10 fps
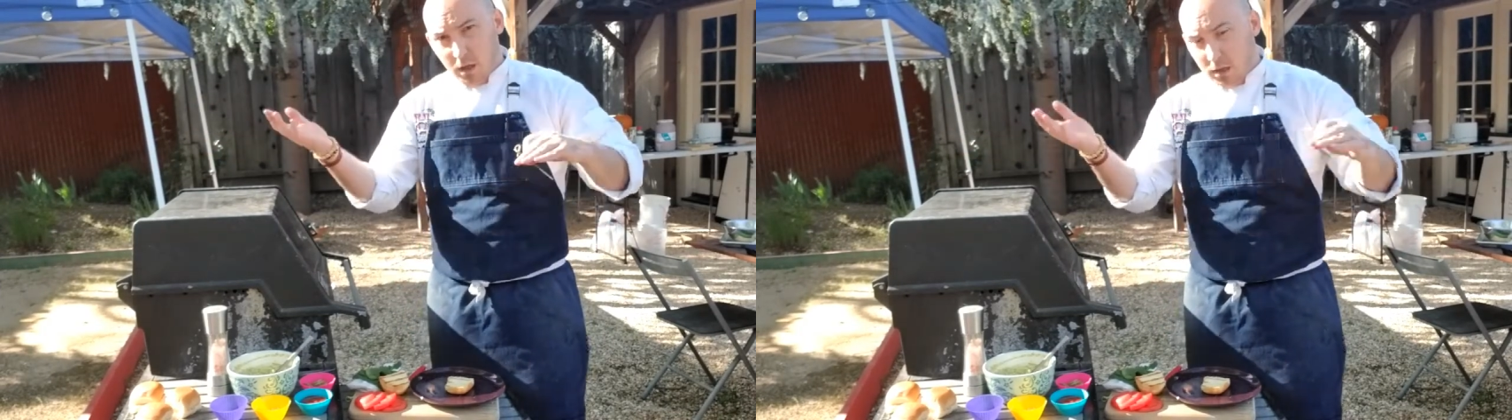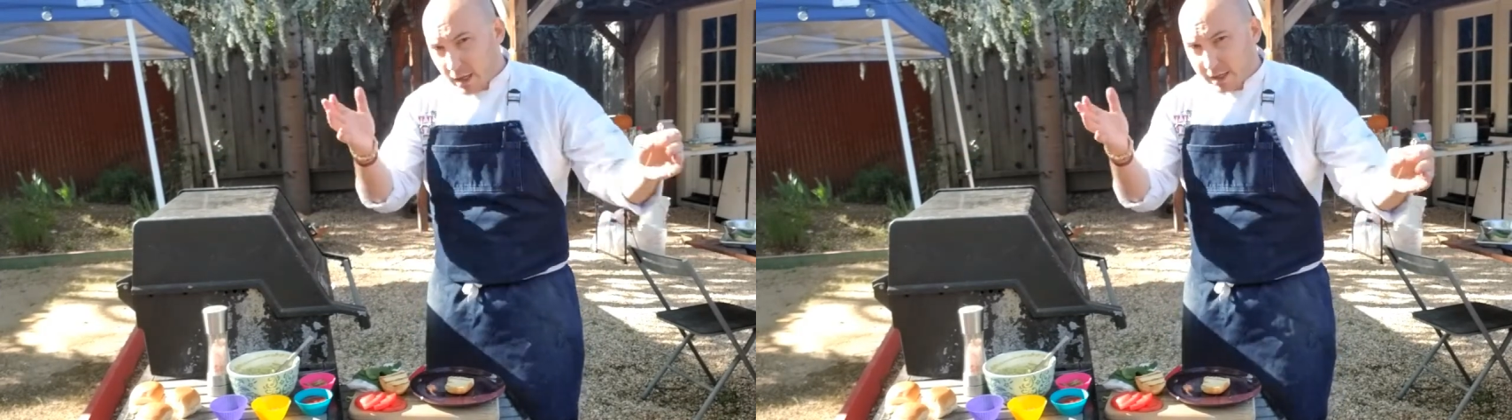
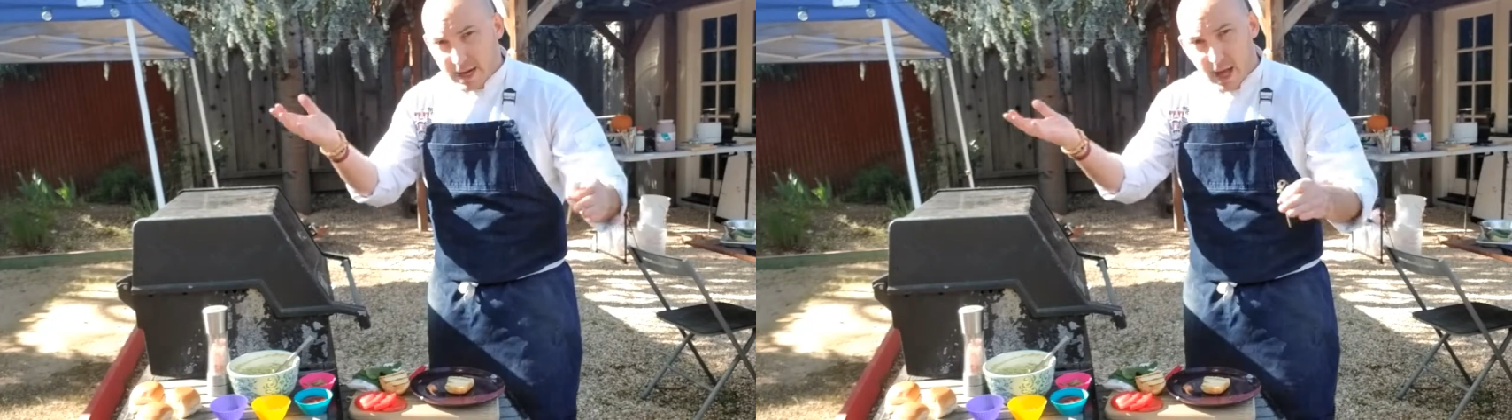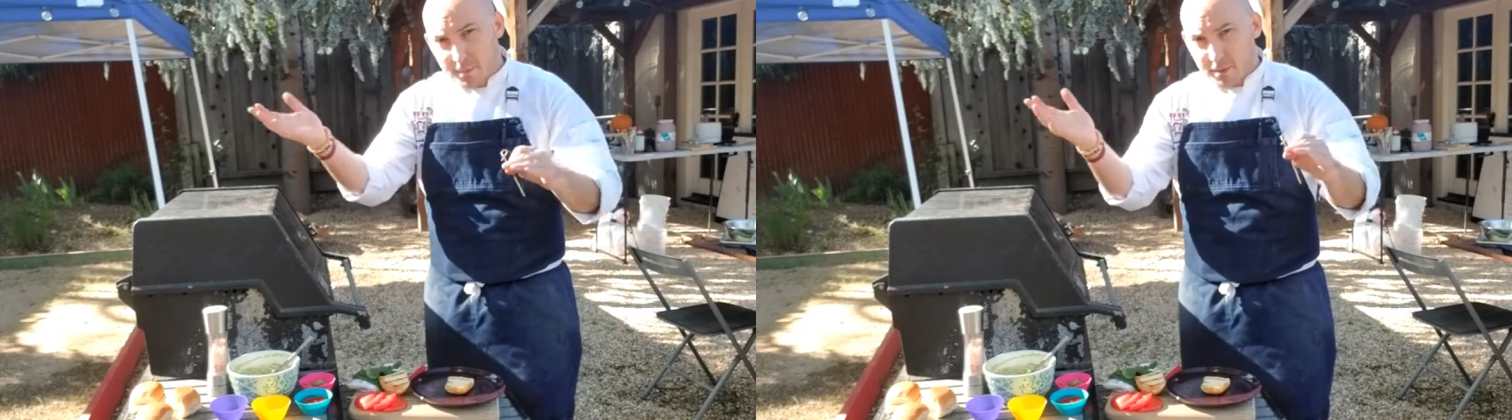A lot
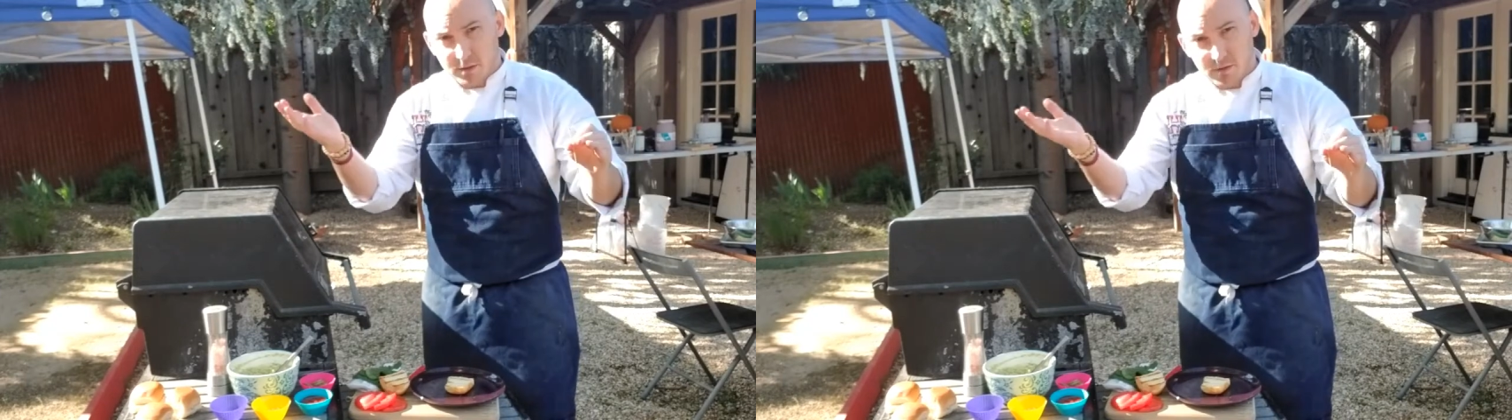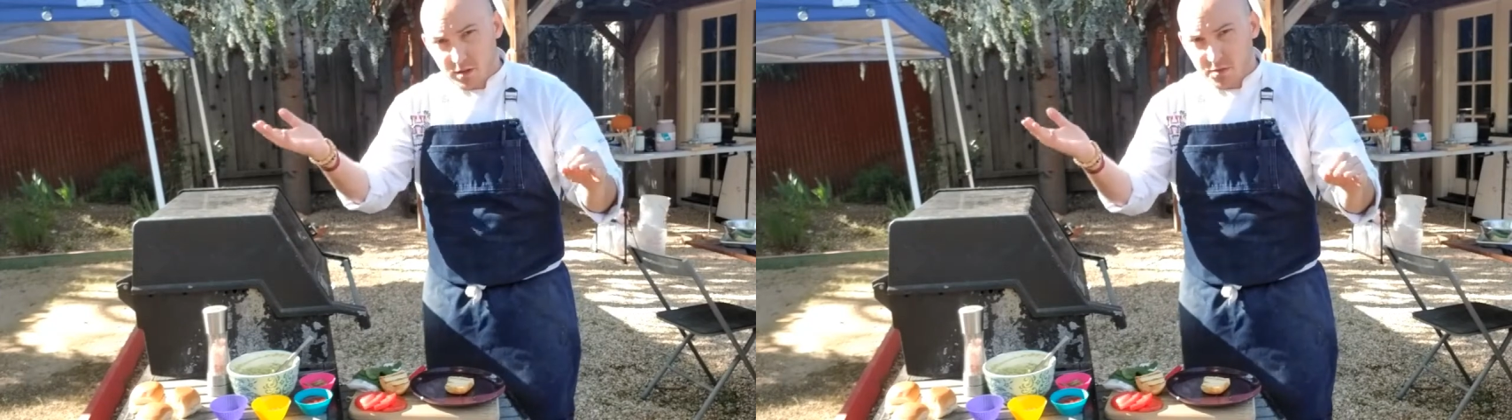can happen,
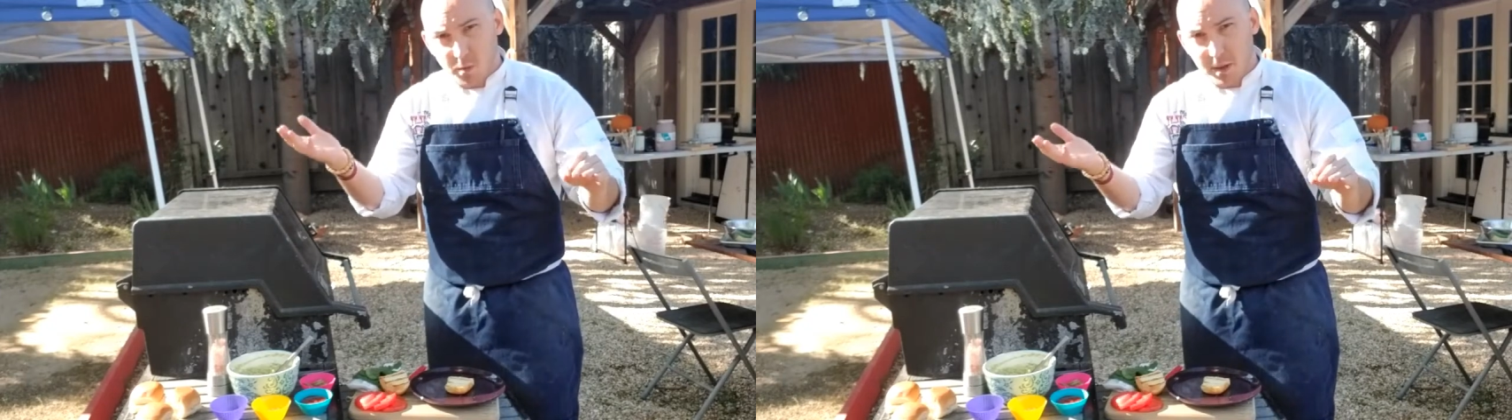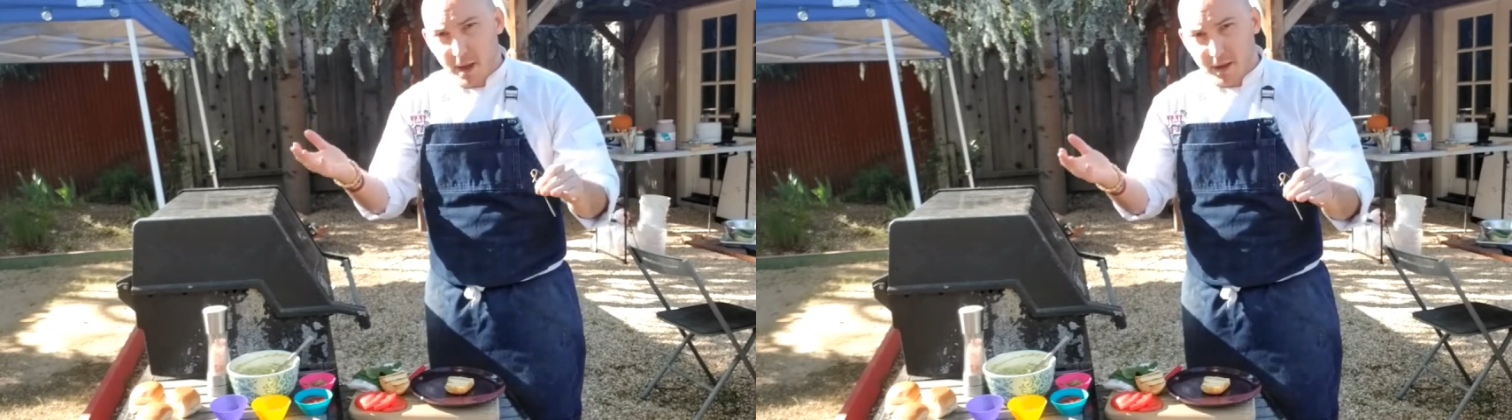it's going to
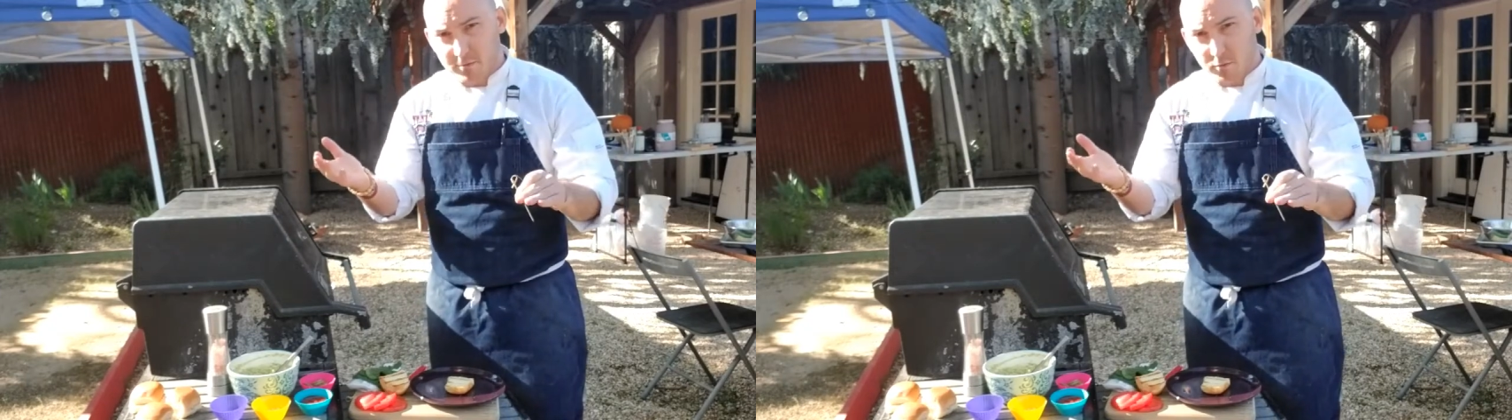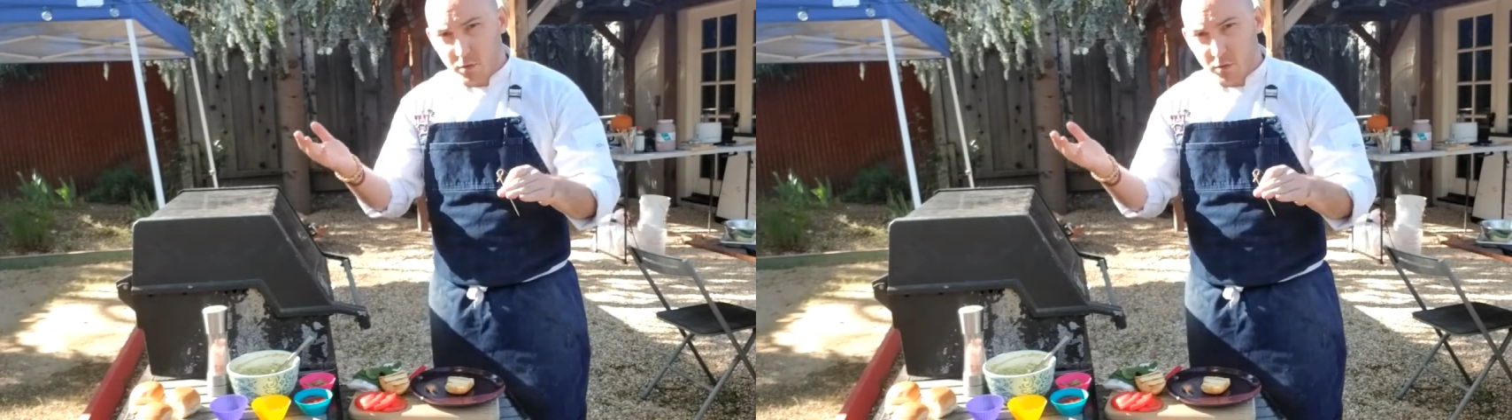sway back and